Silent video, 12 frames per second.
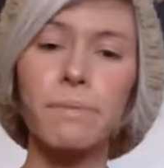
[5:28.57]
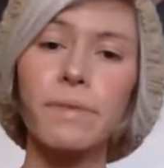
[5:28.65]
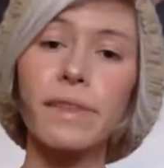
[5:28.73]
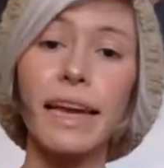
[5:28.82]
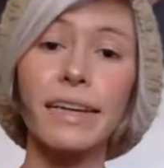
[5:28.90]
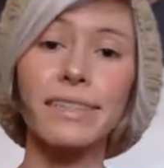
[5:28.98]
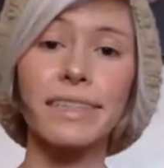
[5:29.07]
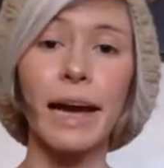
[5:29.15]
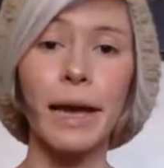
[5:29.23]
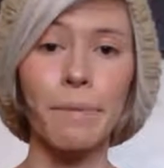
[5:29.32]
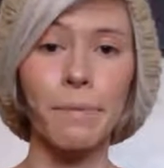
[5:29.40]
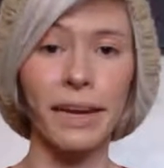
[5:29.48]
next
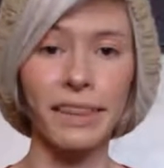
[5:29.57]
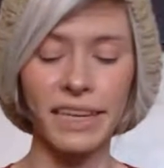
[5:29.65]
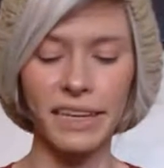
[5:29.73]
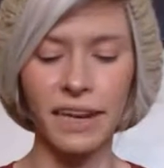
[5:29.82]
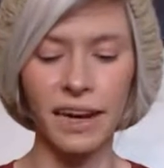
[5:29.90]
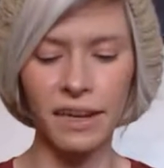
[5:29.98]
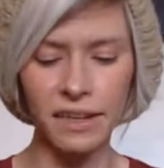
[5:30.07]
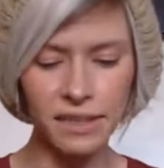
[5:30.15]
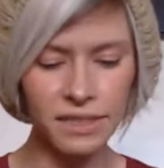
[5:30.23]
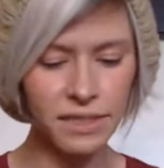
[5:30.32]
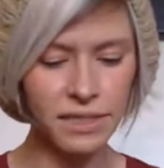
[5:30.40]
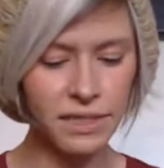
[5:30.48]
time I think I'll
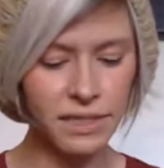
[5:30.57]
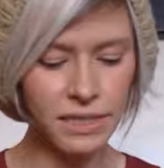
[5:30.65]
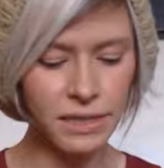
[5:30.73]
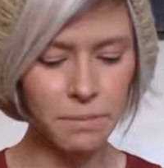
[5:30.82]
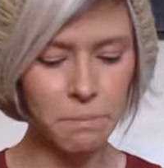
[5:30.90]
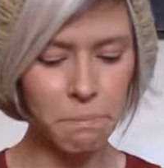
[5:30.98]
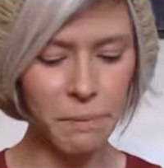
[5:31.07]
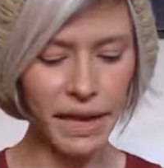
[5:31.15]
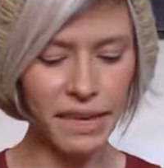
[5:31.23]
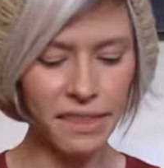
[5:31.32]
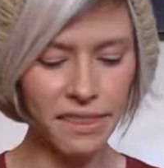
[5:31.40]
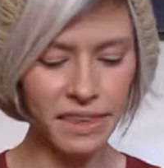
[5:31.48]

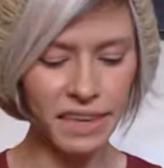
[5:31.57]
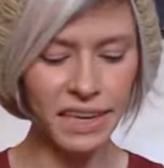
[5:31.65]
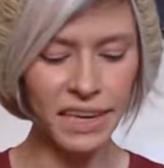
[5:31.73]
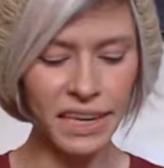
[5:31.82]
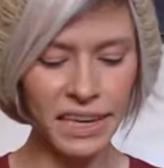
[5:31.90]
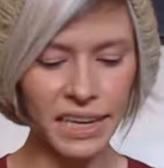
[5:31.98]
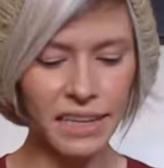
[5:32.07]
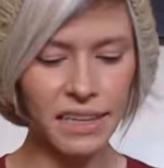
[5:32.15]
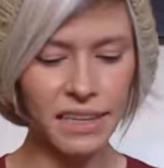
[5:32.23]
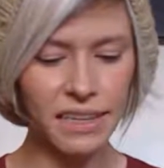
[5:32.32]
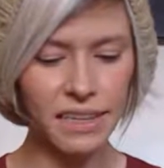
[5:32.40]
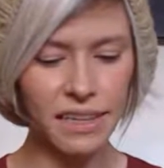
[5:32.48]
make the
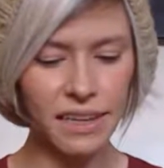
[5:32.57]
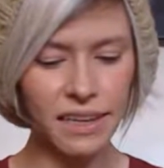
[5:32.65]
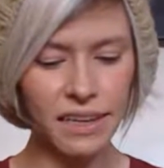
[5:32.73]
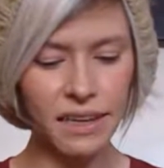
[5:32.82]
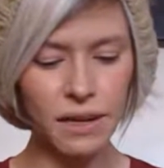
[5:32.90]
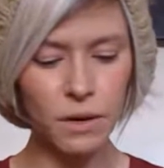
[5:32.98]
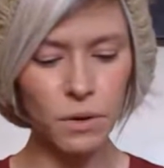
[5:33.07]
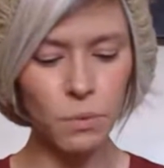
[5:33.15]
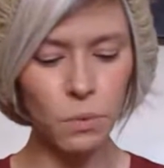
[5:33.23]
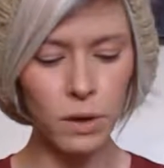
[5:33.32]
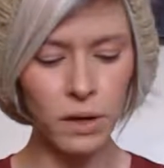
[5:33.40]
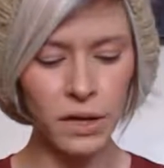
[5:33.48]

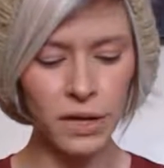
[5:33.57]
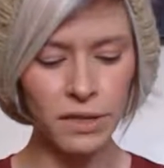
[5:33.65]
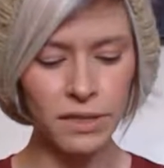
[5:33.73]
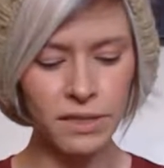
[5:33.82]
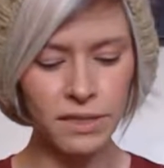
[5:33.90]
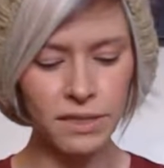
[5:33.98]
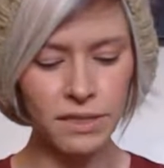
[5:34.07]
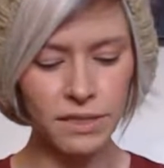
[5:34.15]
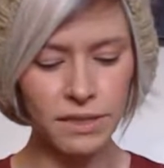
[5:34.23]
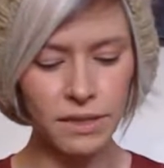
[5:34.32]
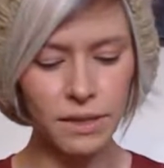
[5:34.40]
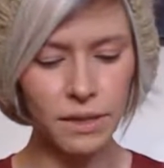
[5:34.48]
words
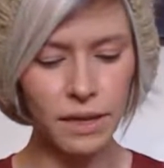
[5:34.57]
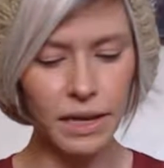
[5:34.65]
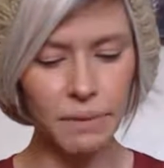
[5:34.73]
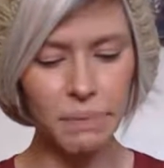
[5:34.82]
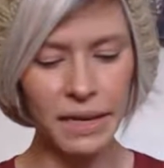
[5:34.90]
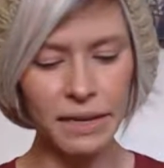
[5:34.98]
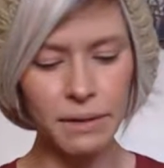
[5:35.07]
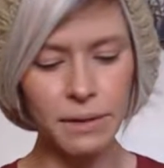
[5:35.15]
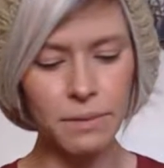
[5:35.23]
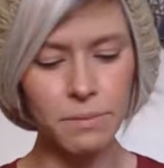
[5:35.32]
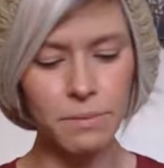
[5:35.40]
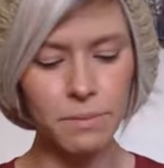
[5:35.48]
a bit,
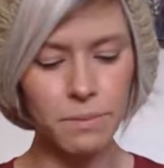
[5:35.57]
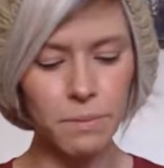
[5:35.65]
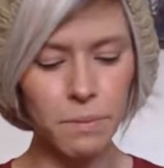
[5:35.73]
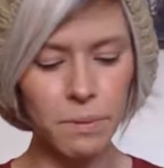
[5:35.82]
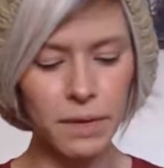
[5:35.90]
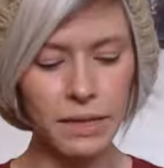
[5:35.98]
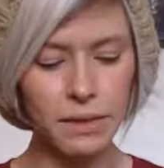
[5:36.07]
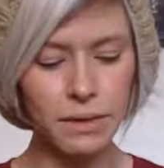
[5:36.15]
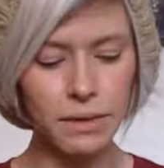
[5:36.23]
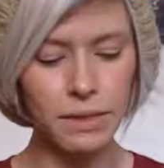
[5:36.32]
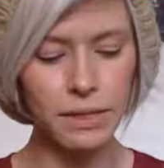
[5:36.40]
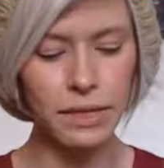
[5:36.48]

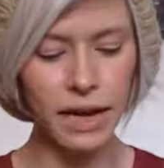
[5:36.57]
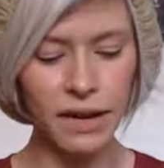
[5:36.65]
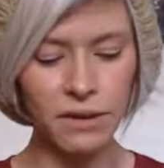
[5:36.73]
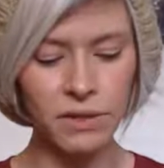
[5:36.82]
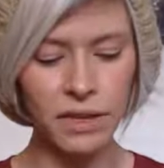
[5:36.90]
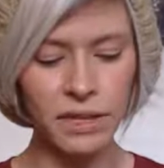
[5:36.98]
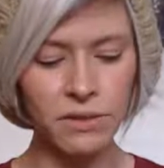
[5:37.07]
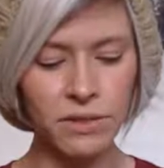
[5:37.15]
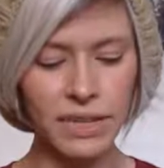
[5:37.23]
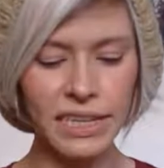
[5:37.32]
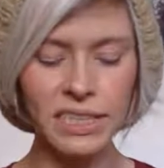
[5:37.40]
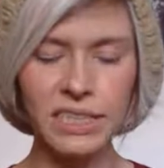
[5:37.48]
I don't know,
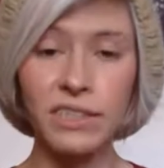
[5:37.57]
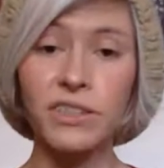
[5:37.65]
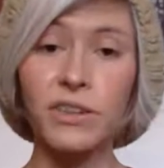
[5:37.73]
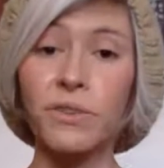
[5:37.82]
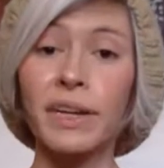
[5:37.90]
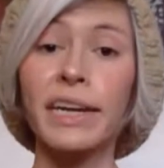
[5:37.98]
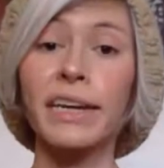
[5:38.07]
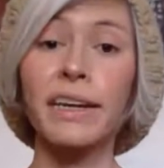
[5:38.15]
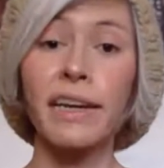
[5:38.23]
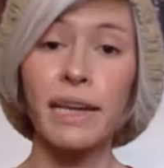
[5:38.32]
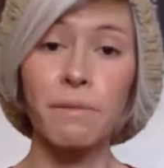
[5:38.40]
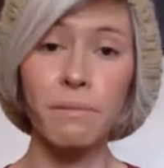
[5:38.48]
easier to read.
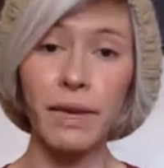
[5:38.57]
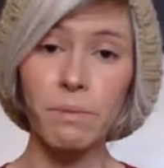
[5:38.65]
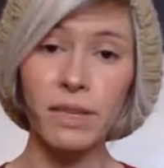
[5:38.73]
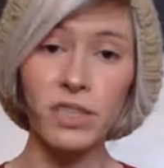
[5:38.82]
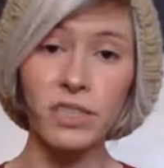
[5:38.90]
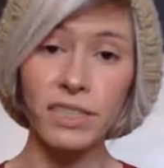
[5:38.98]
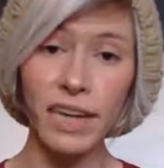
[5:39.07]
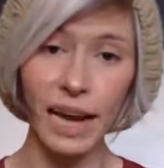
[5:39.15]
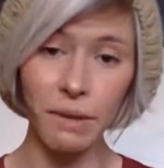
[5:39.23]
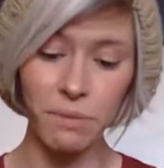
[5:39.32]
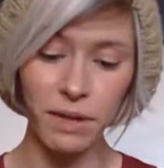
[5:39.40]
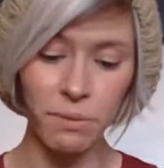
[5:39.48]
Maybe just
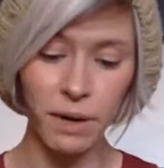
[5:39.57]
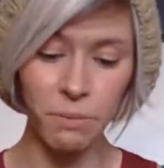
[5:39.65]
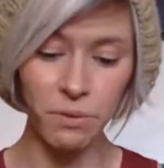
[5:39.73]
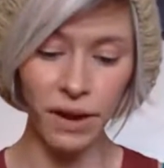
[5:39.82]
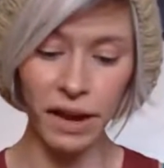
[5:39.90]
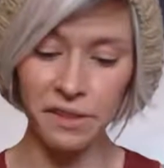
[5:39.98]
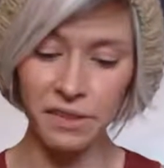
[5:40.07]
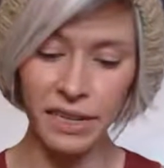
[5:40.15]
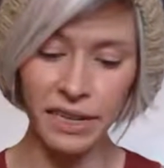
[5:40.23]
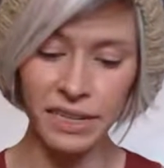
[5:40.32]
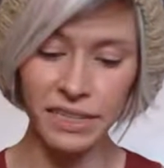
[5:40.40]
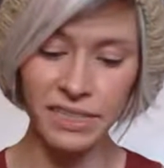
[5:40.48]
type them up rather
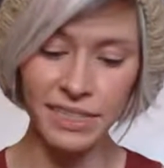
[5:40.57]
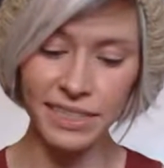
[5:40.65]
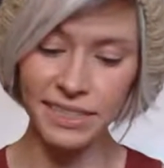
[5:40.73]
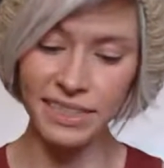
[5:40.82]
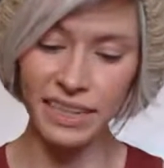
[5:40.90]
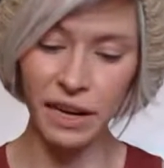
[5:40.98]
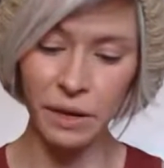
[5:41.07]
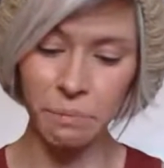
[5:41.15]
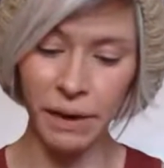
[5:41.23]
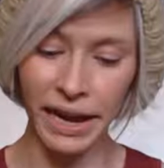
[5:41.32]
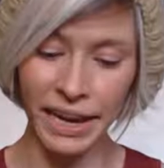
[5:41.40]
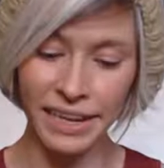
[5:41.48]
than insisting on
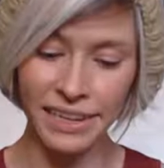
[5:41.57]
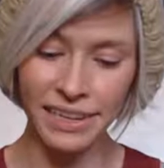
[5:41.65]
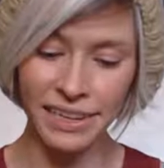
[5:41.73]
my